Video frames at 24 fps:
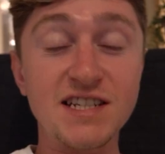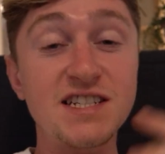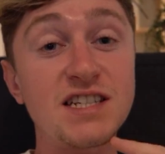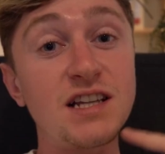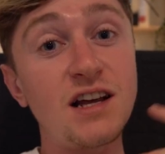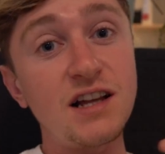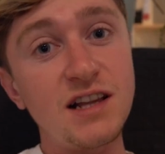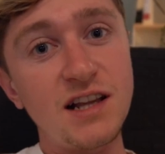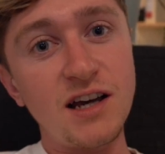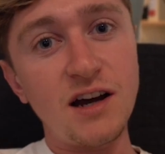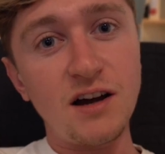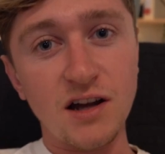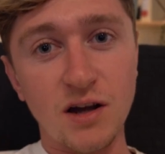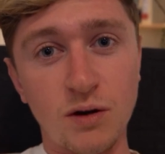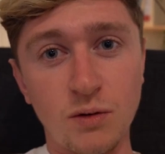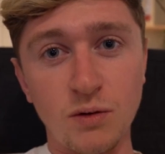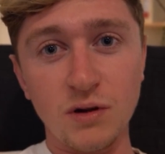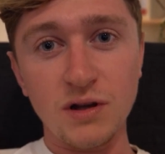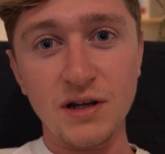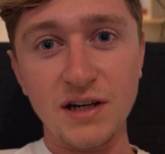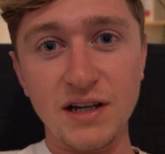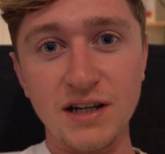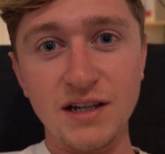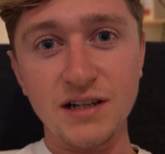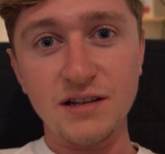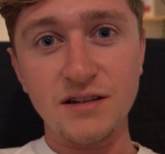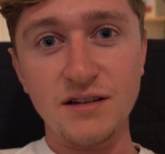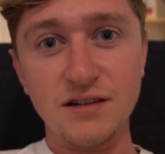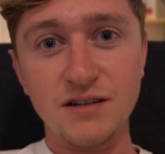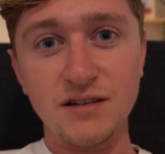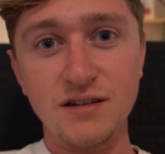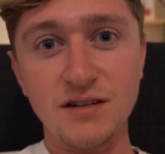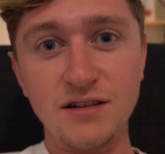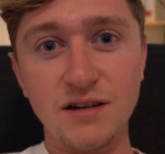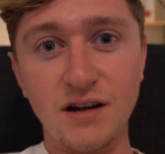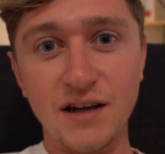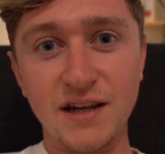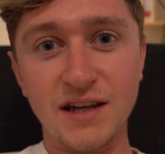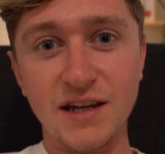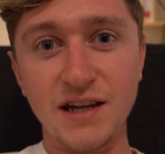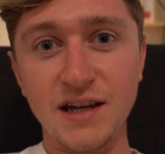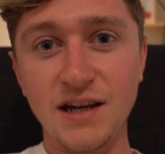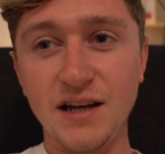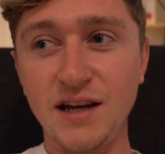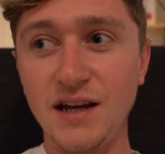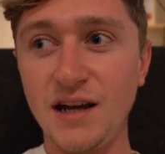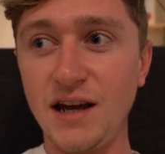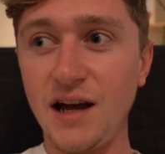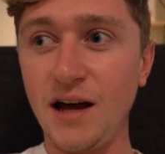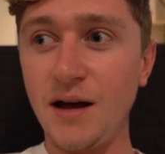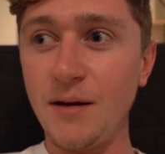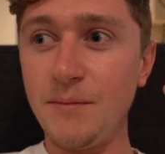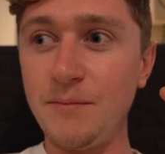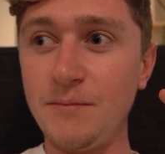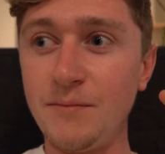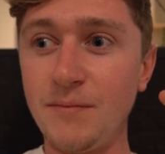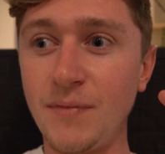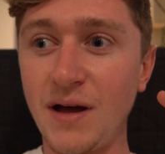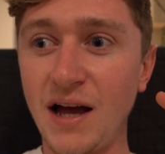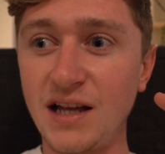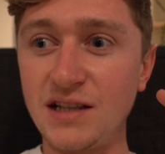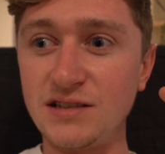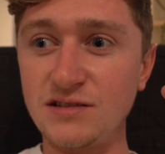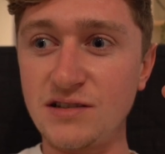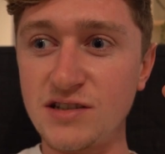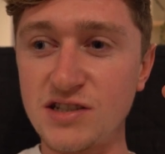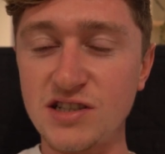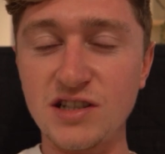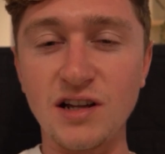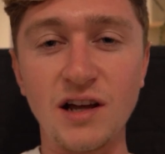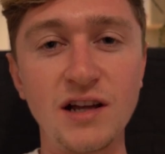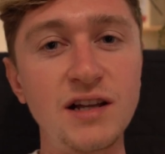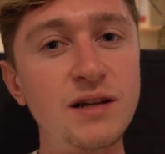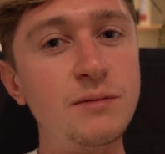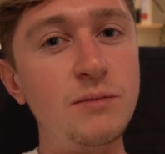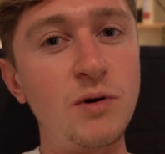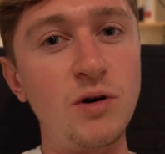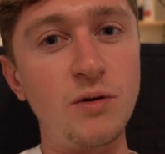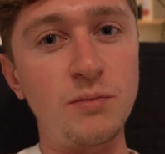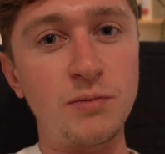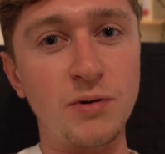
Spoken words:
slightly higher quality than IKEA and slightly more